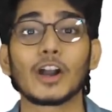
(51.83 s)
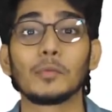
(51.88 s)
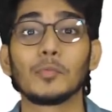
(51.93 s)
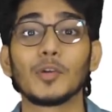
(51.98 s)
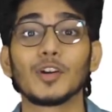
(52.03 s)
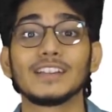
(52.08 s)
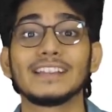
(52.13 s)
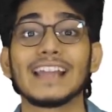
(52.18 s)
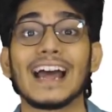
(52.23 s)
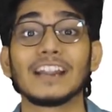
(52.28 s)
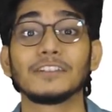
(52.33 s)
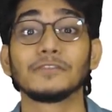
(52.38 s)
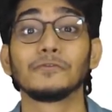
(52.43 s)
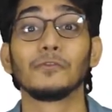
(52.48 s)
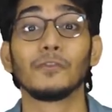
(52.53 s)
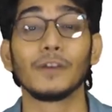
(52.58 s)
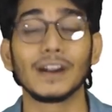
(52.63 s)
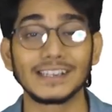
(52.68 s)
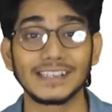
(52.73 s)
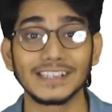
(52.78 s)
about that,
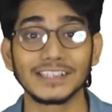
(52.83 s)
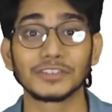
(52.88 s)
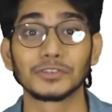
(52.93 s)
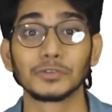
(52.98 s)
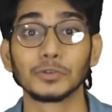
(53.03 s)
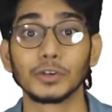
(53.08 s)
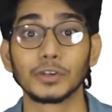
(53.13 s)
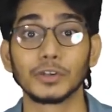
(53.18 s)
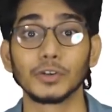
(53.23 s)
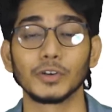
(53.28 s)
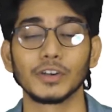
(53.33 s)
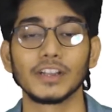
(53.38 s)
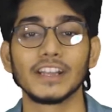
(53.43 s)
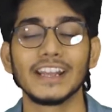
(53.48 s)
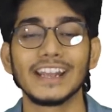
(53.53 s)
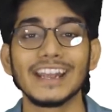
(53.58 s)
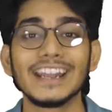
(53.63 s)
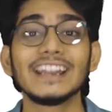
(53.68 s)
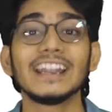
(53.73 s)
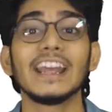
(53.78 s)
what is root node.
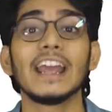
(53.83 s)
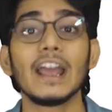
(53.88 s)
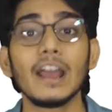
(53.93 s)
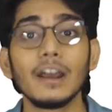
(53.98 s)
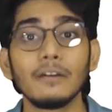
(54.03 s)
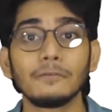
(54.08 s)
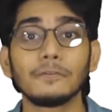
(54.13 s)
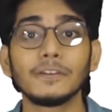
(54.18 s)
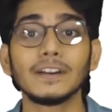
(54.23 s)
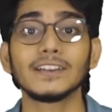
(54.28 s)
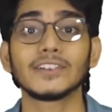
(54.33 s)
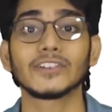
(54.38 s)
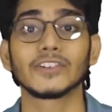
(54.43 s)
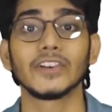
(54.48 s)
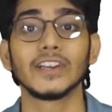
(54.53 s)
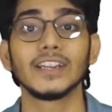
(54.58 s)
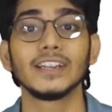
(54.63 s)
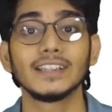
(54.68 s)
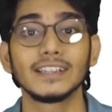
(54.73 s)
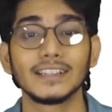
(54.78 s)
In every
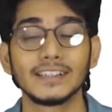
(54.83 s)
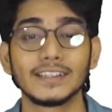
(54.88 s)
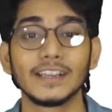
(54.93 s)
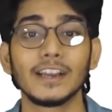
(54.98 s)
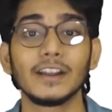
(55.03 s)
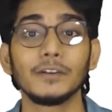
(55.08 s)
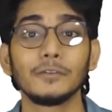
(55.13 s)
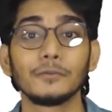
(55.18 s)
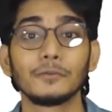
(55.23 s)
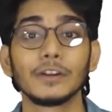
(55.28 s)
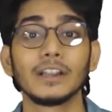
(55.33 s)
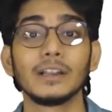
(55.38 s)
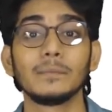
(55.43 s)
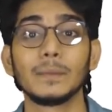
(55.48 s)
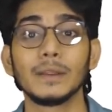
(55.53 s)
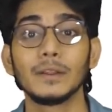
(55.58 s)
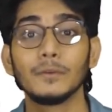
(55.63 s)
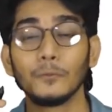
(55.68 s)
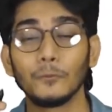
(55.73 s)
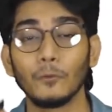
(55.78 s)
tree there will
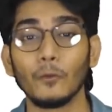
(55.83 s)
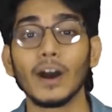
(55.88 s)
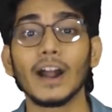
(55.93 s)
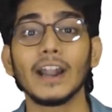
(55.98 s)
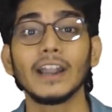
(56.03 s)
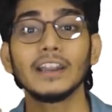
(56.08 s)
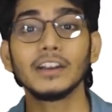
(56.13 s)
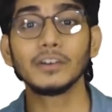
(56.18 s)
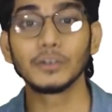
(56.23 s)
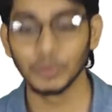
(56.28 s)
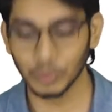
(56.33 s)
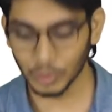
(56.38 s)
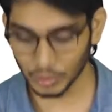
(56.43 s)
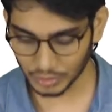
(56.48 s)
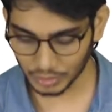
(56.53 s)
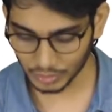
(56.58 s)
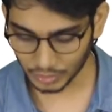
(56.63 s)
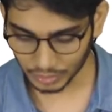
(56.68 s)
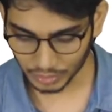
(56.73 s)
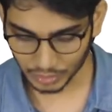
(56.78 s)
be one
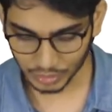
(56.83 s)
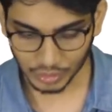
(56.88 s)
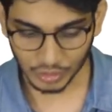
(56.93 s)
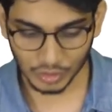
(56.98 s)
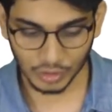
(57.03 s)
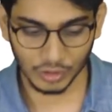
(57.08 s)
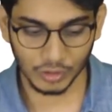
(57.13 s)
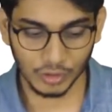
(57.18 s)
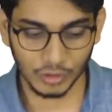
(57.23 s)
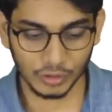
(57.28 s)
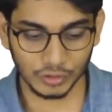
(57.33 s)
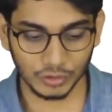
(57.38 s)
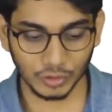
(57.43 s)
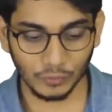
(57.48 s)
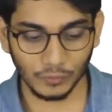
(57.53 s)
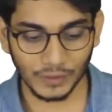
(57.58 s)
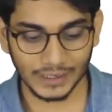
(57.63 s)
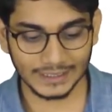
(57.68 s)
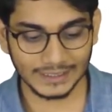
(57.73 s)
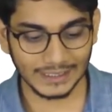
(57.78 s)
root node. So
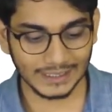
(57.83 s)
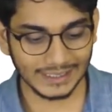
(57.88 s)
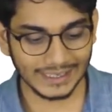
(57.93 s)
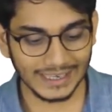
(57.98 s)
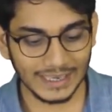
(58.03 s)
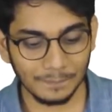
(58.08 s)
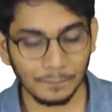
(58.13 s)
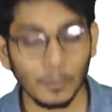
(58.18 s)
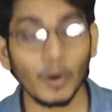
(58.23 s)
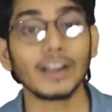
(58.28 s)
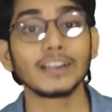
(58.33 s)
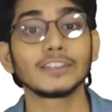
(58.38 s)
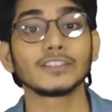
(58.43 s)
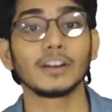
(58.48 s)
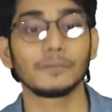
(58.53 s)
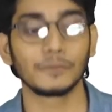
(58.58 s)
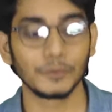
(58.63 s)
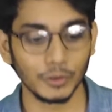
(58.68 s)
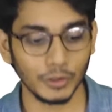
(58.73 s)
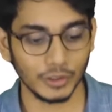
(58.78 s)
what are the key points
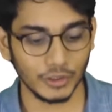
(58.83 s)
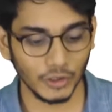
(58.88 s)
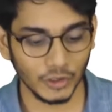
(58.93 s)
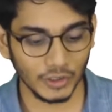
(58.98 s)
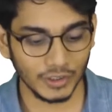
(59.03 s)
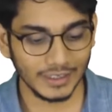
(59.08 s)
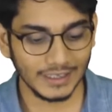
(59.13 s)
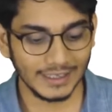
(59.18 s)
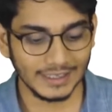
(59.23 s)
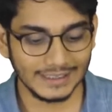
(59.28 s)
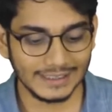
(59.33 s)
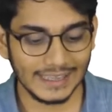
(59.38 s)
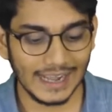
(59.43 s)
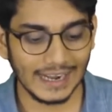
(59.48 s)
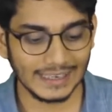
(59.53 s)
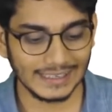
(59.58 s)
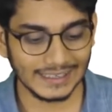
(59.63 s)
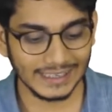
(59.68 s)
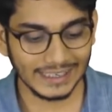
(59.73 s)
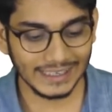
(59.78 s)
of root node?
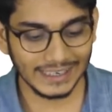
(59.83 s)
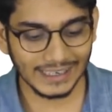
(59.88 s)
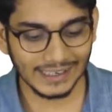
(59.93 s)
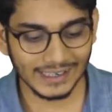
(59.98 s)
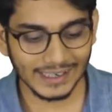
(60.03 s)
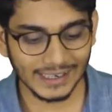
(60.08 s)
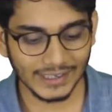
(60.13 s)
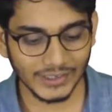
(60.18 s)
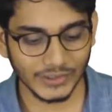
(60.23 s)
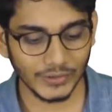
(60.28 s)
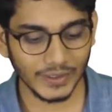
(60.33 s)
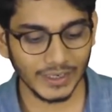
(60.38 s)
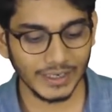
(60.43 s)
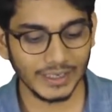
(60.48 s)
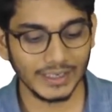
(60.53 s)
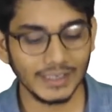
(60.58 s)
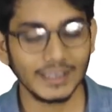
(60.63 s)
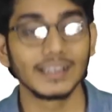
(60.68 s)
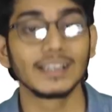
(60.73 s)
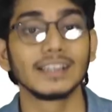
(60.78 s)
That in a
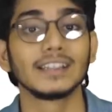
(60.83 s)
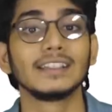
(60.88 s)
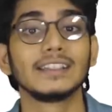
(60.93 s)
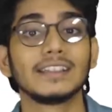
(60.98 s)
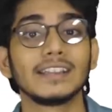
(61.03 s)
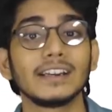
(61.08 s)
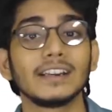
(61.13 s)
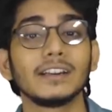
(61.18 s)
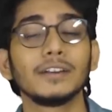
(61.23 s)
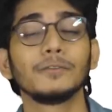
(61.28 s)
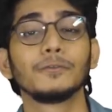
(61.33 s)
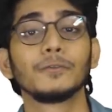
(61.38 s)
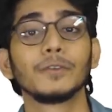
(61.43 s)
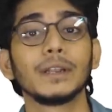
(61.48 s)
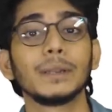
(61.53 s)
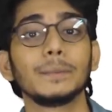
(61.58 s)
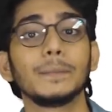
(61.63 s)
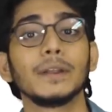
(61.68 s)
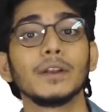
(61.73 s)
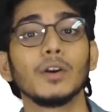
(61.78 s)
tree there
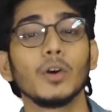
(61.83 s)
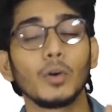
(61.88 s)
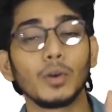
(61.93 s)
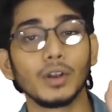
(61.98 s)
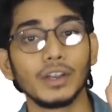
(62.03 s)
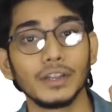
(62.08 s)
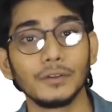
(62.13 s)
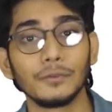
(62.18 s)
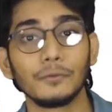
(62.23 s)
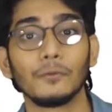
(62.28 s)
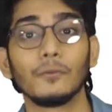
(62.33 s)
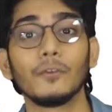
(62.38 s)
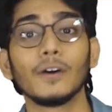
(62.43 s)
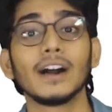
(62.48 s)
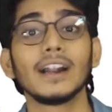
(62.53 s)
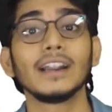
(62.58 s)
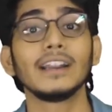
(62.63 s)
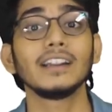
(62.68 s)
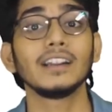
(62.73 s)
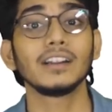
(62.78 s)
will be only
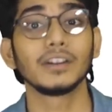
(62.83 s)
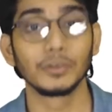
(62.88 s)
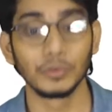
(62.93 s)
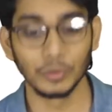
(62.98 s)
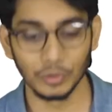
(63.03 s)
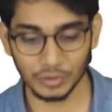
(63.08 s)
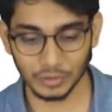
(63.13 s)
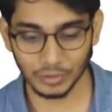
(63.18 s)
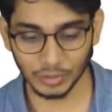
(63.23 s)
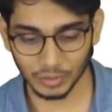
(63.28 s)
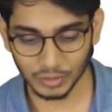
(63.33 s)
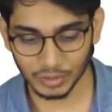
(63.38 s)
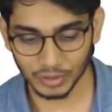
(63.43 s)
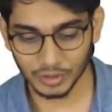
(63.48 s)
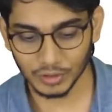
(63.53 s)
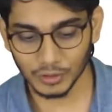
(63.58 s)
one root node.